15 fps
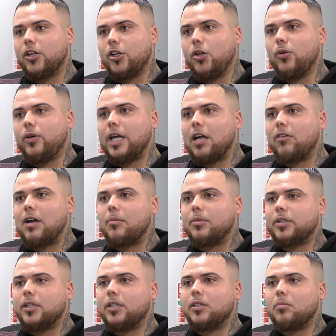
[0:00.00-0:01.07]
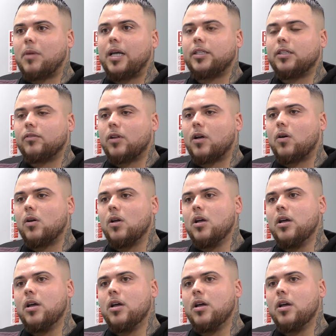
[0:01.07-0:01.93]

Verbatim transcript: The UK rap scene's massive now,